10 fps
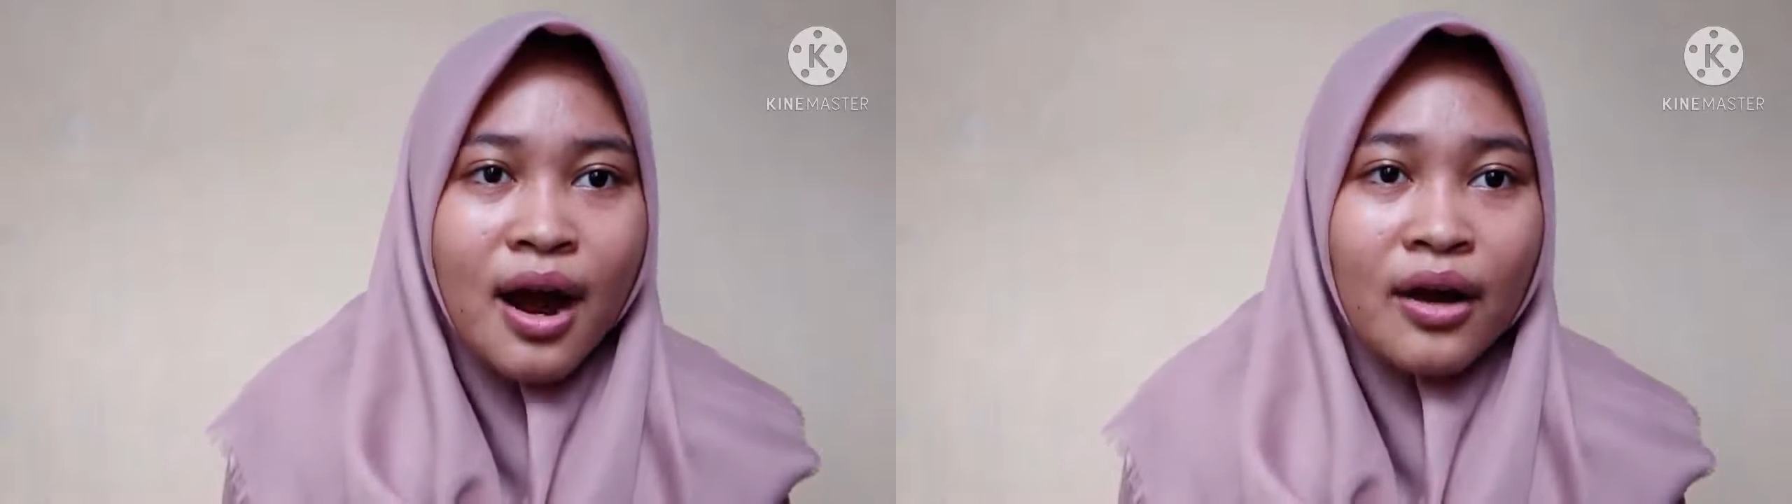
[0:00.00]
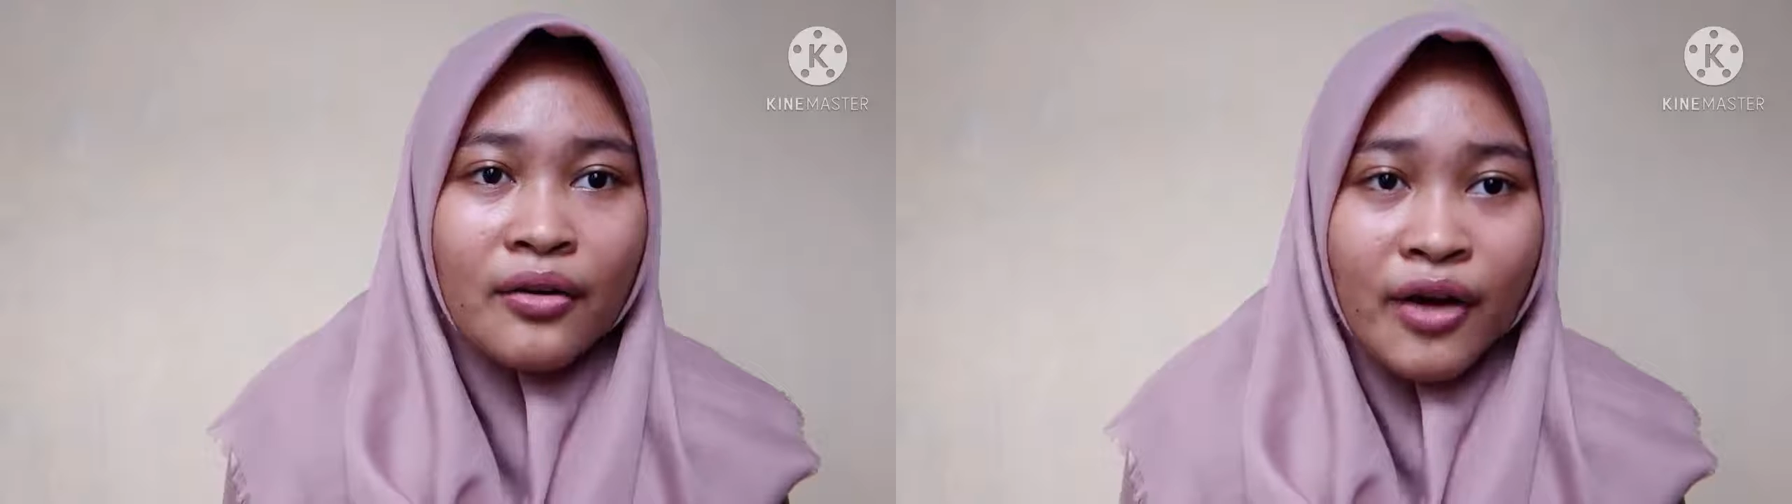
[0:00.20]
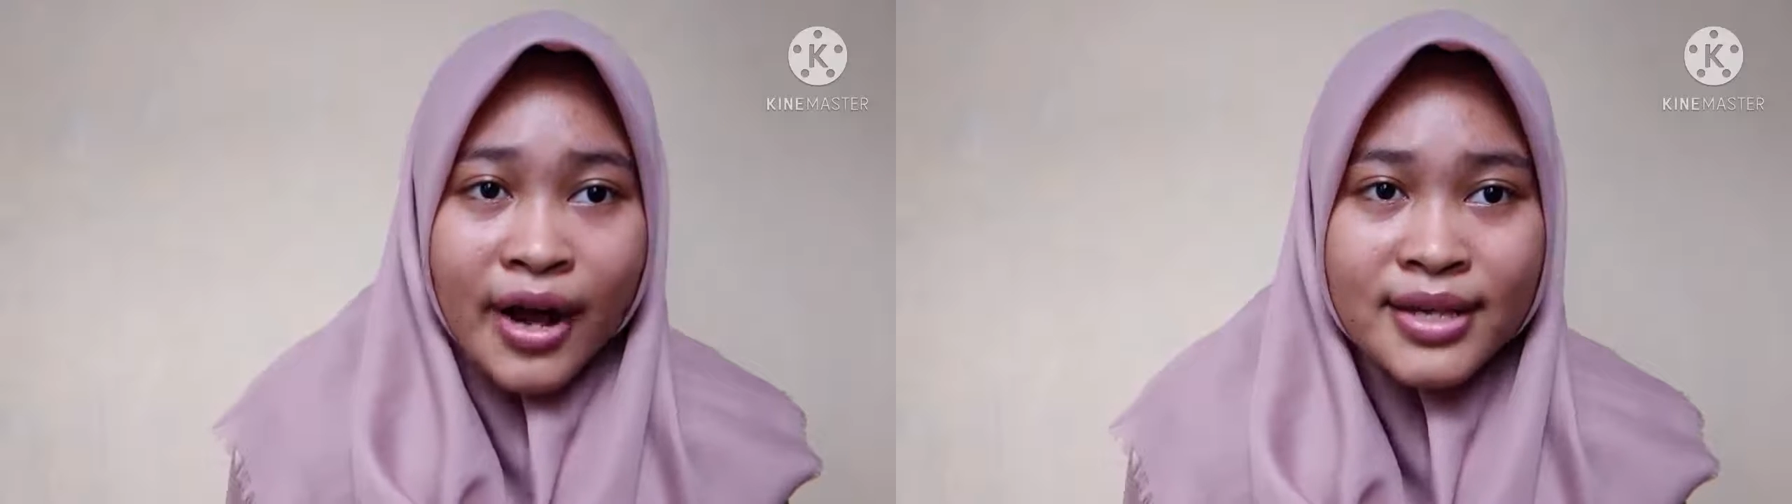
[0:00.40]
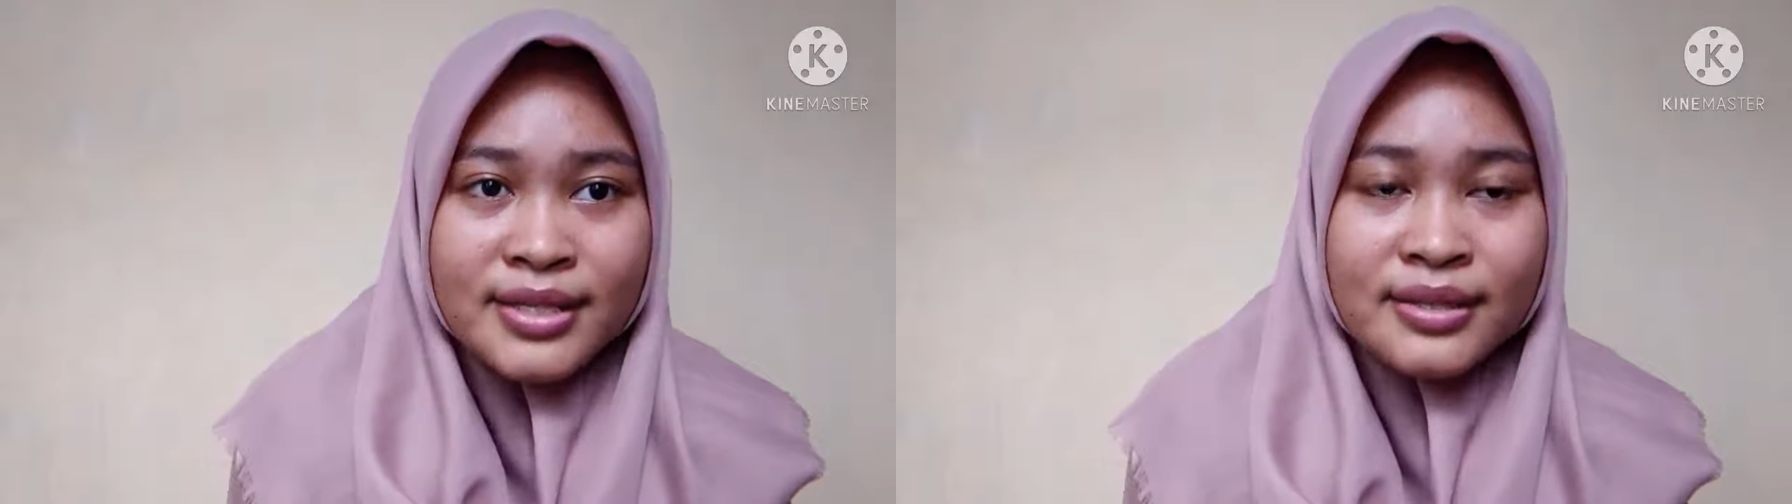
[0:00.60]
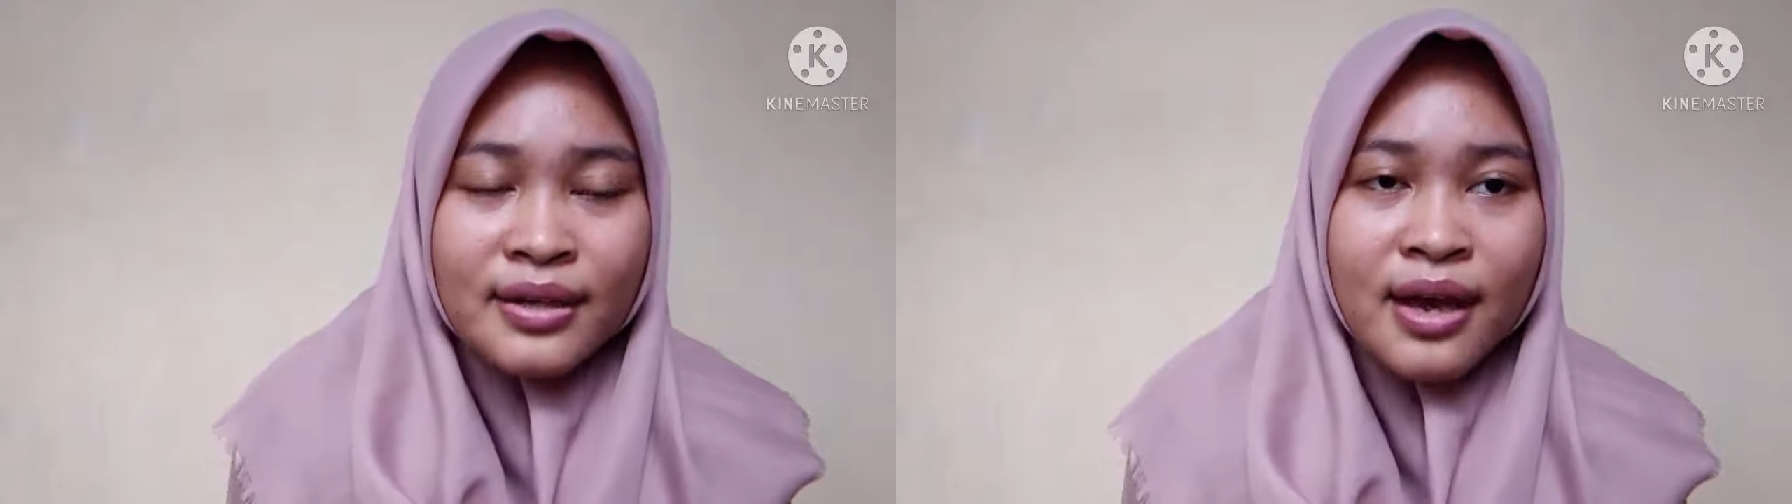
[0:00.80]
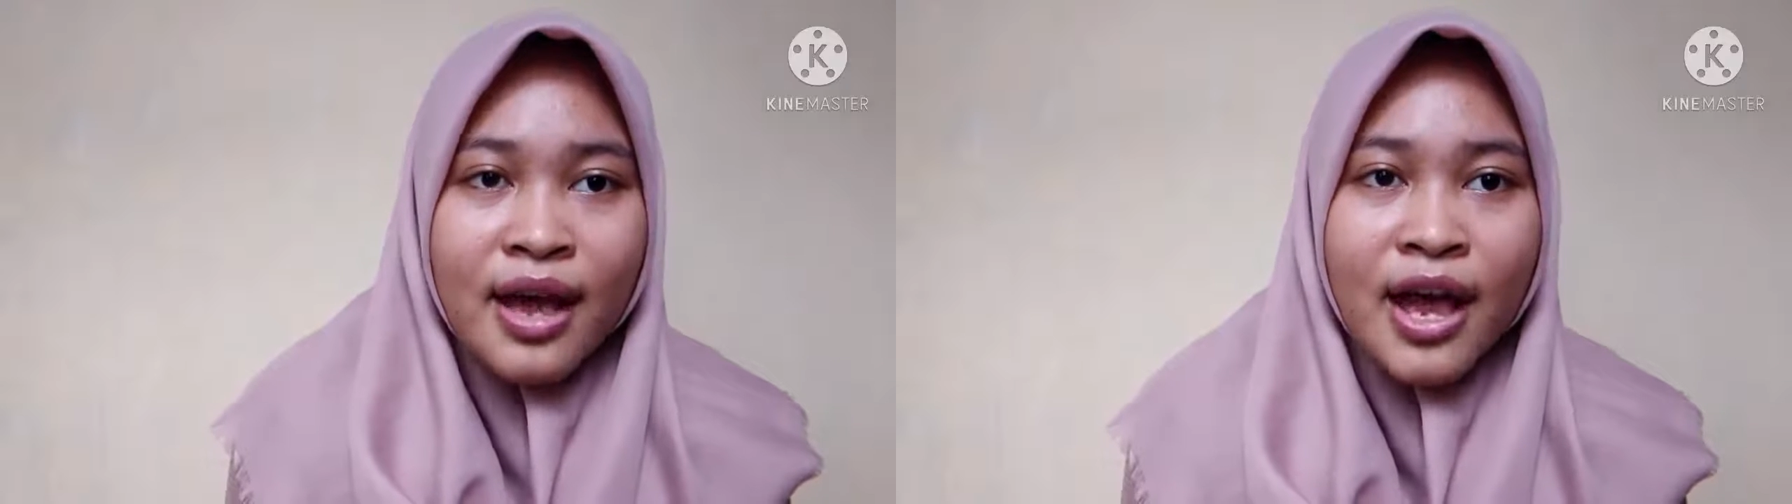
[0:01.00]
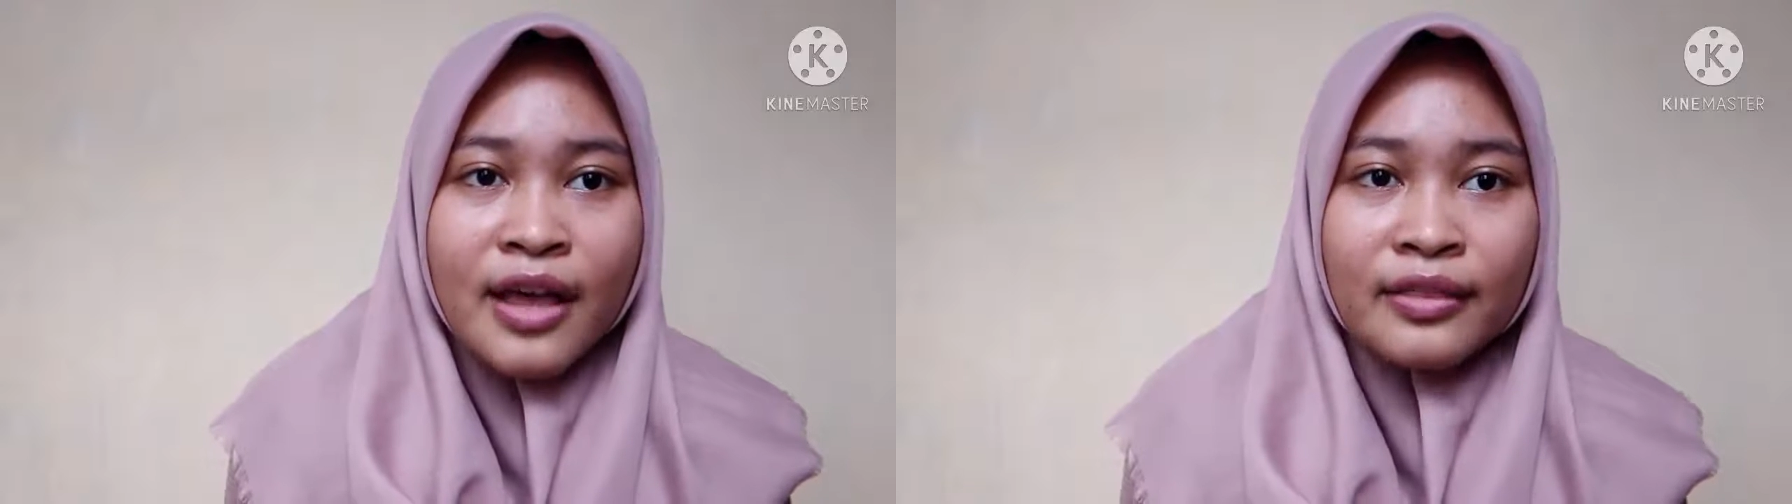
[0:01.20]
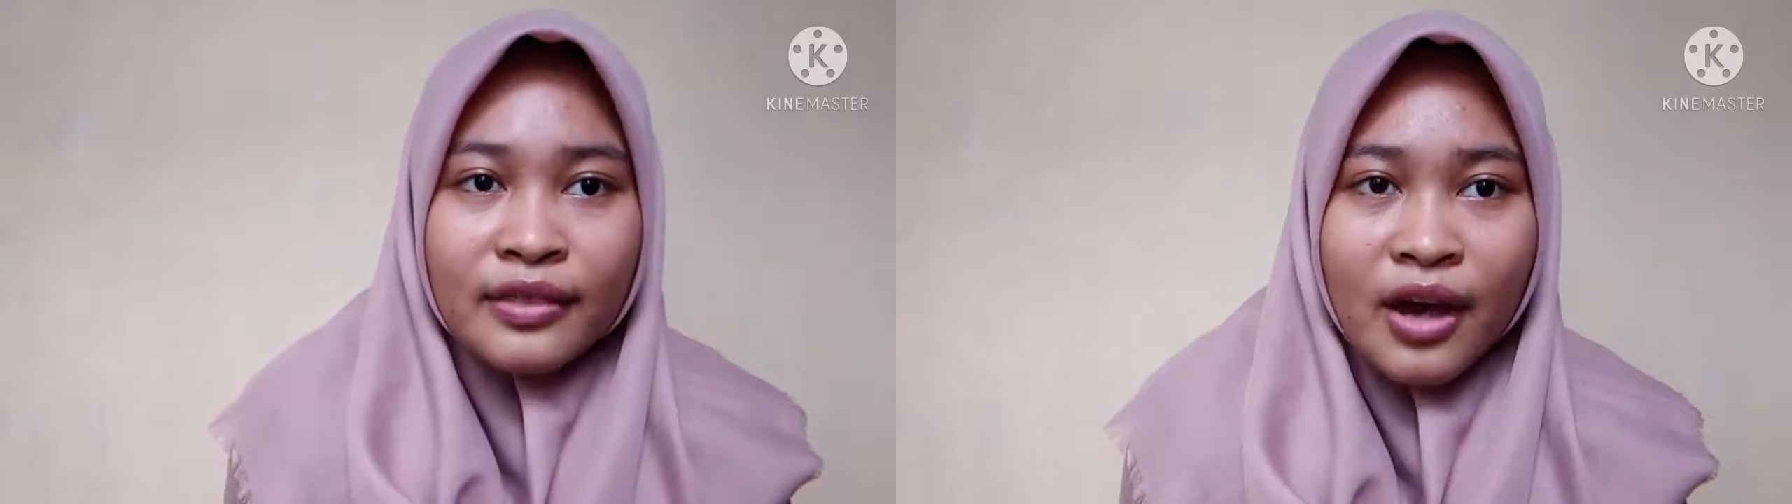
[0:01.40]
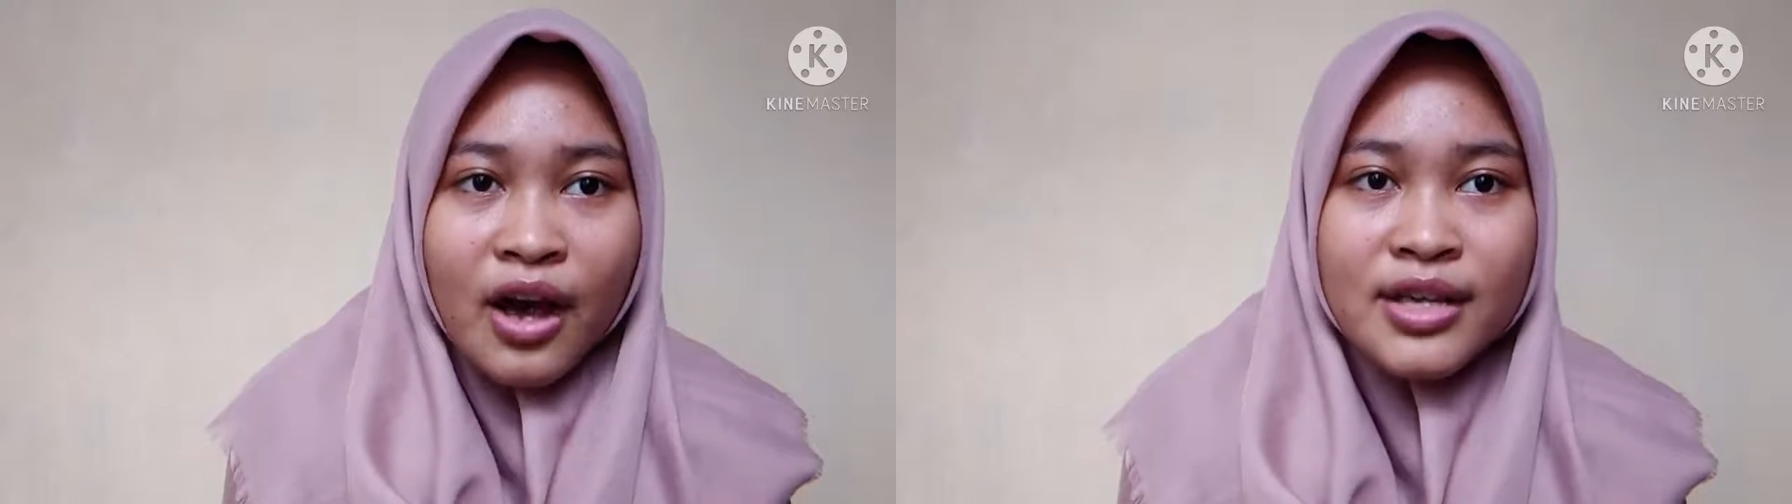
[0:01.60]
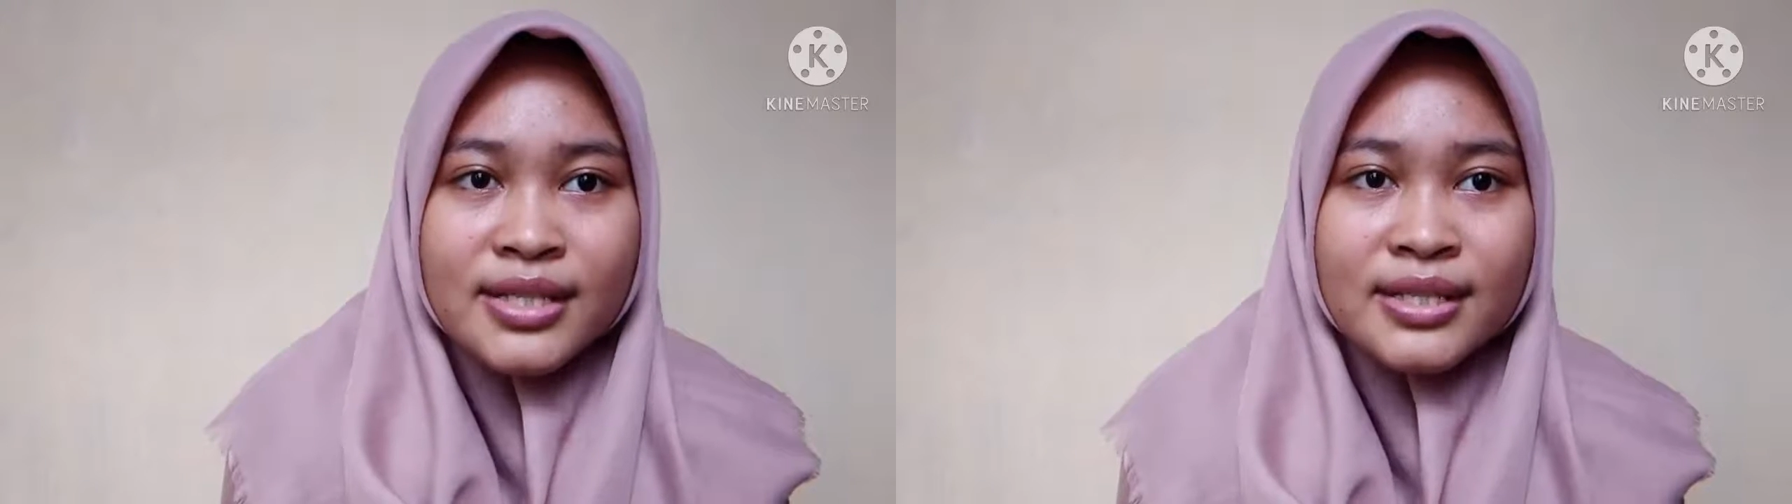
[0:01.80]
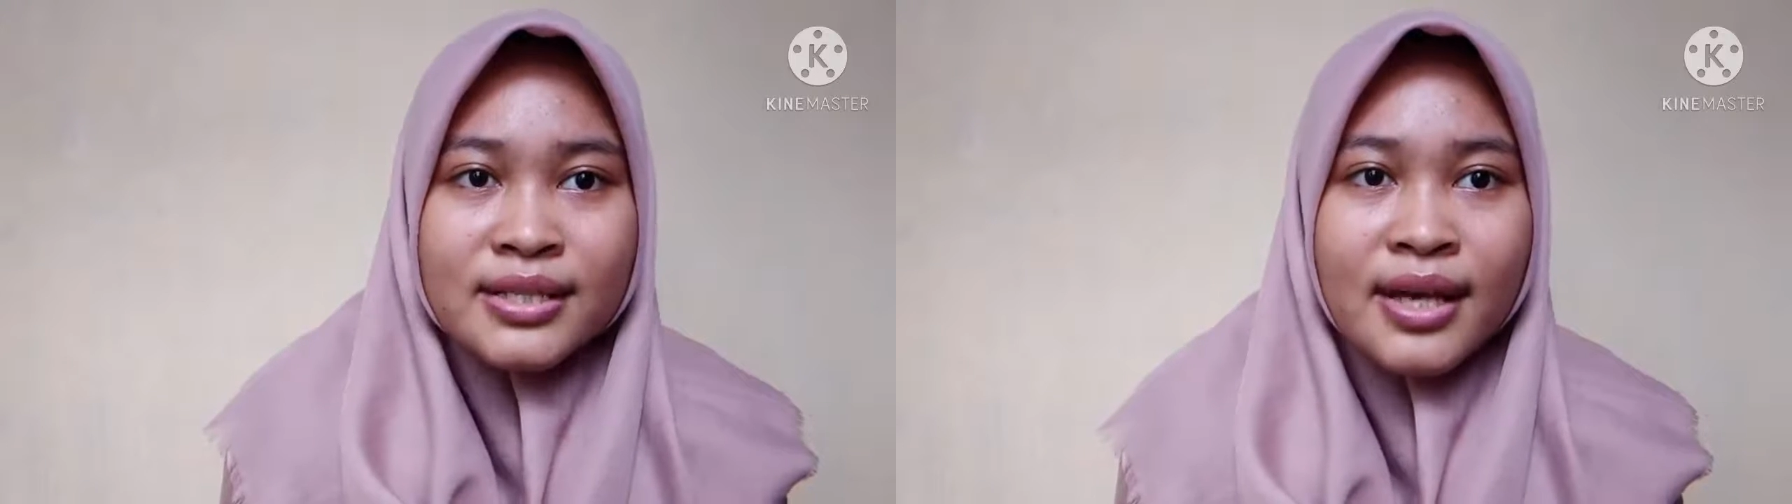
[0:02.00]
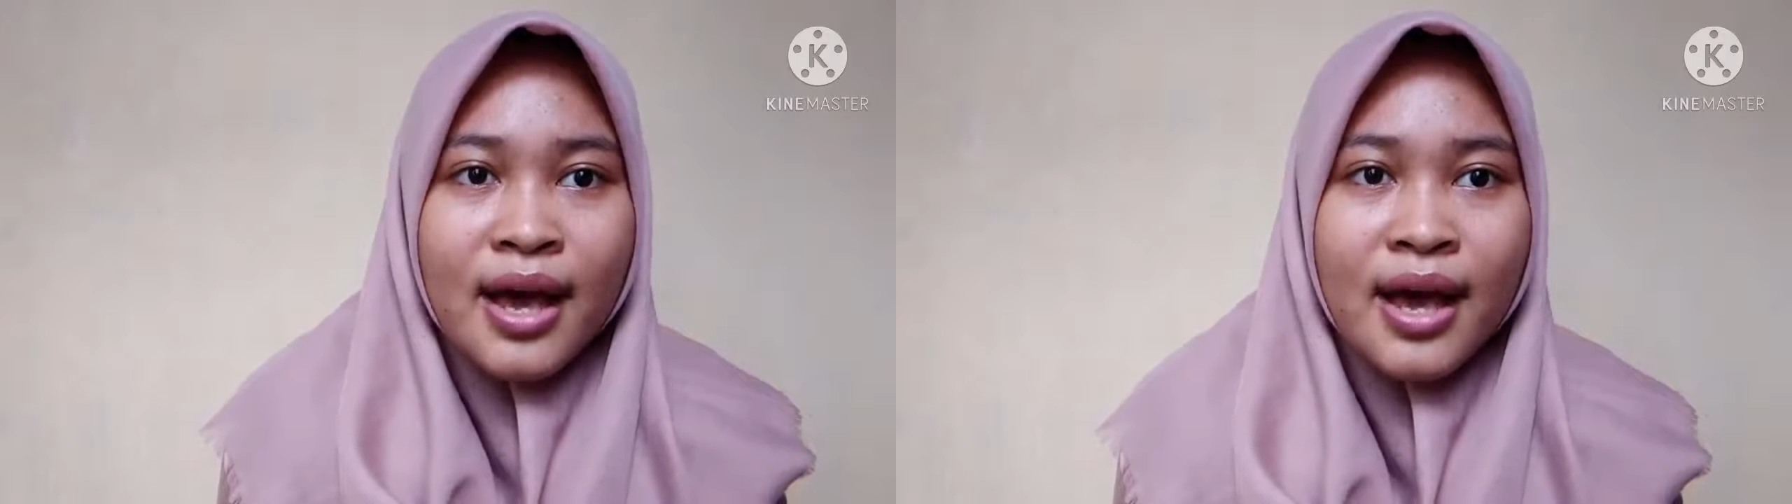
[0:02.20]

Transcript: are rice, dust,